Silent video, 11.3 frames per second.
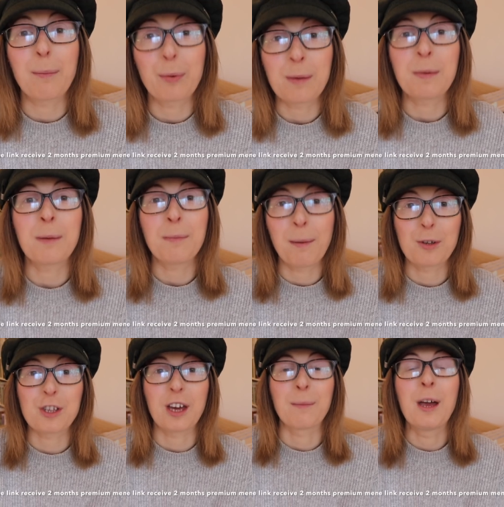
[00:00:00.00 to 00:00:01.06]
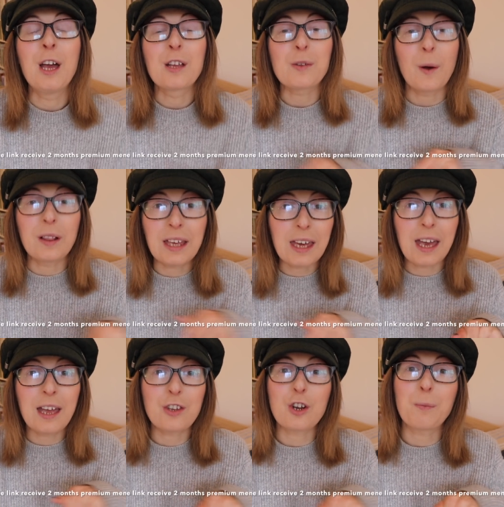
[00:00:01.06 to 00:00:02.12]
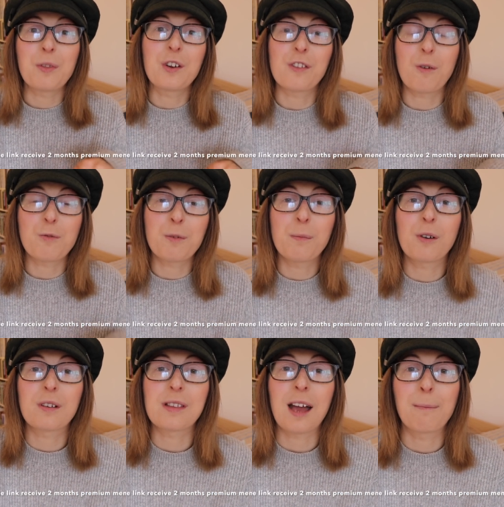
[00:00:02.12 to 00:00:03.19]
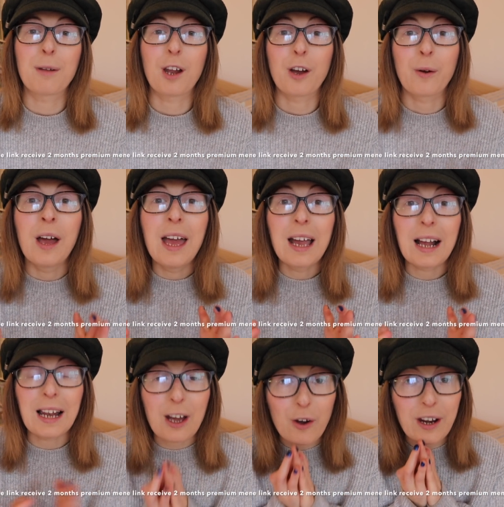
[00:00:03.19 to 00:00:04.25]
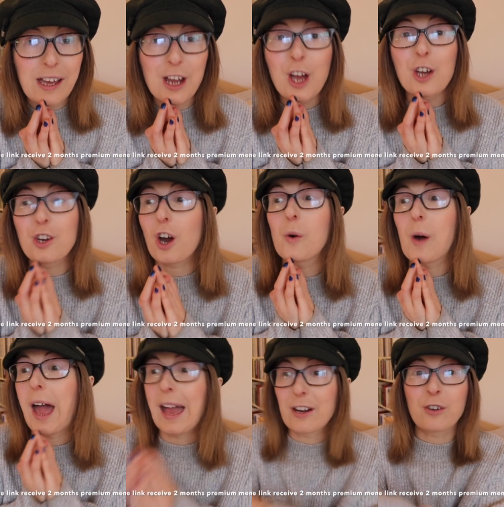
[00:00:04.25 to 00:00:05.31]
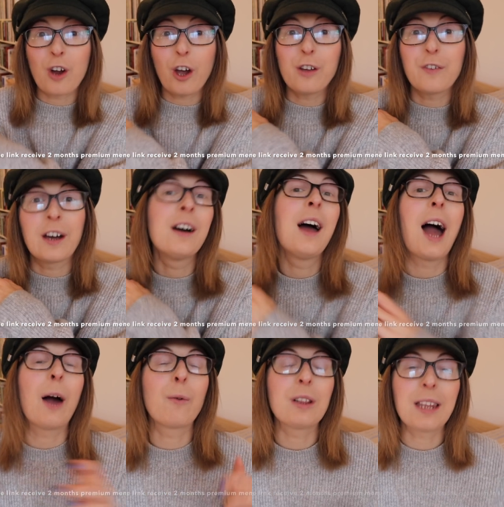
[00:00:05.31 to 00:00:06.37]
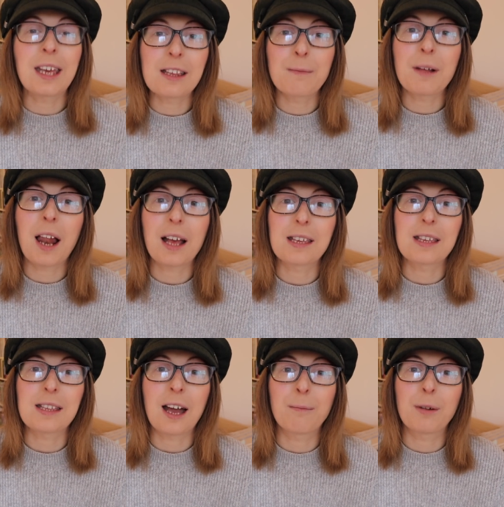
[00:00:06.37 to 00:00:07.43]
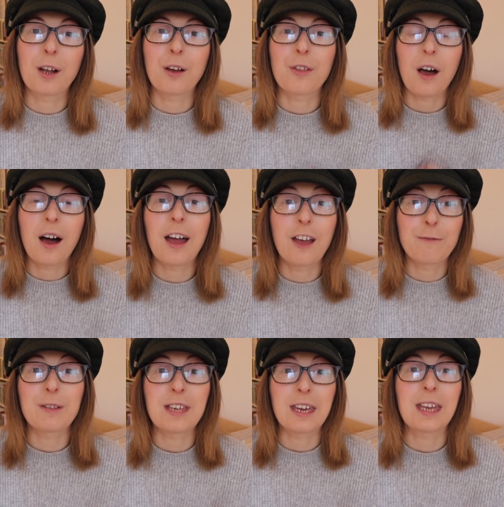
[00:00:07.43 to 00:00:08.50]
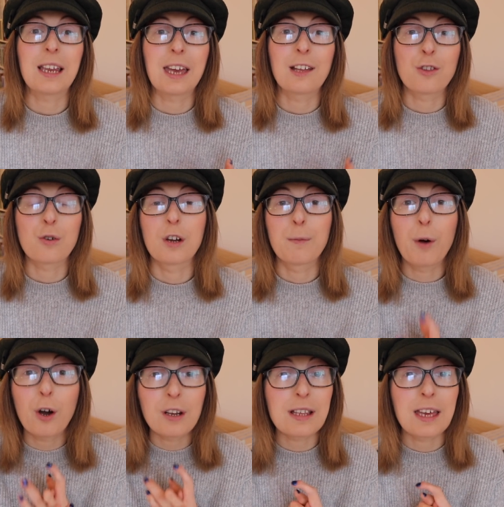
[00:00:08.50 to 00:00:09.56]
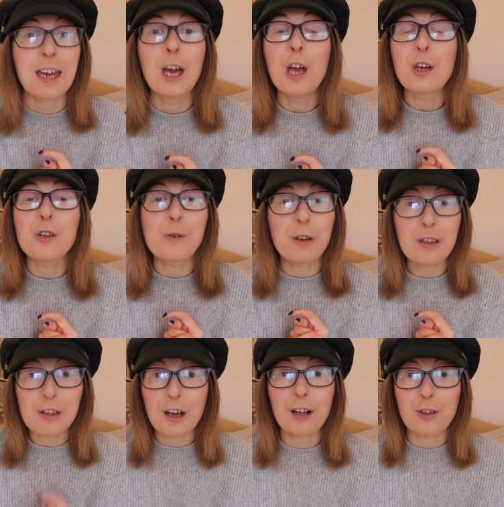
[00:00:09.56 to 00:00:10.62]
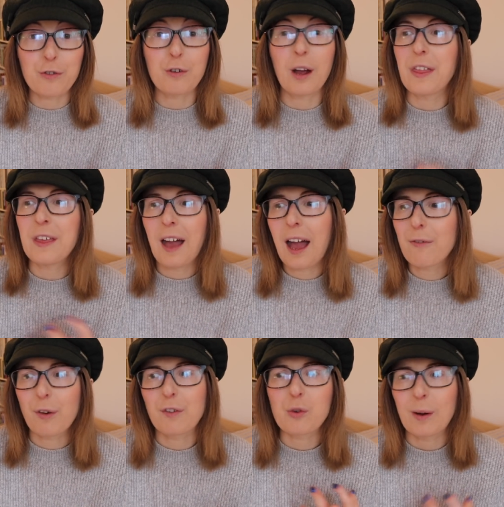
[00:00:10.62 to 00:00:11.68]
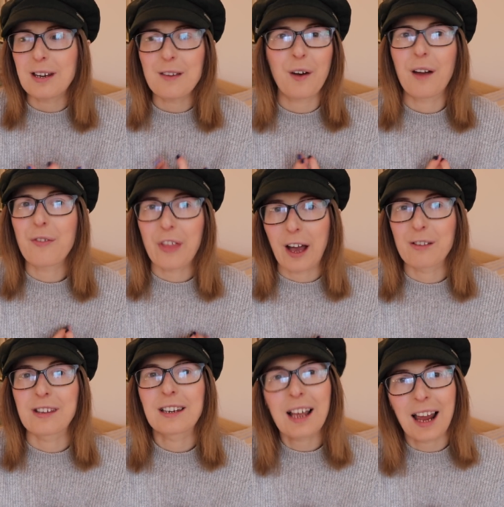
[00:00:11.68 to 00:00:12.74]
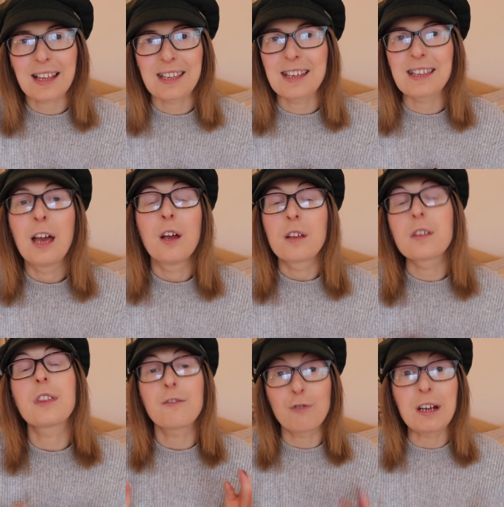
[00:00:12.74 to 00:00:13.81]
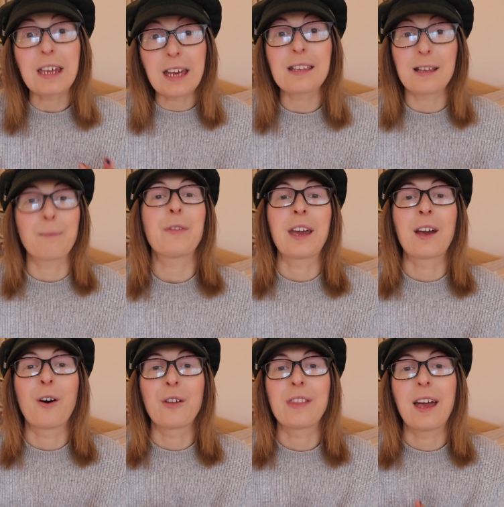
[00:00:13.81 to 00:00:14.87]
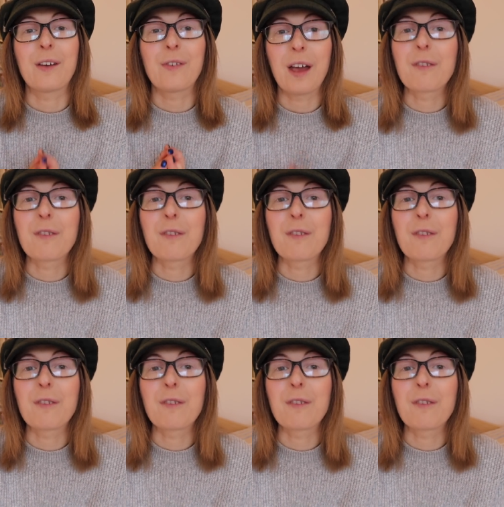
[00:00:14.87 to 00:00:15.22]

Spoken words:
their premium membership. So I'll link it at the top of the description box down below. Click on it, go head on over. I will link some classes down below that I have particularly enjoyed, but honestly, you can search through. I think they have over 25,000 classes, so there really is something on there for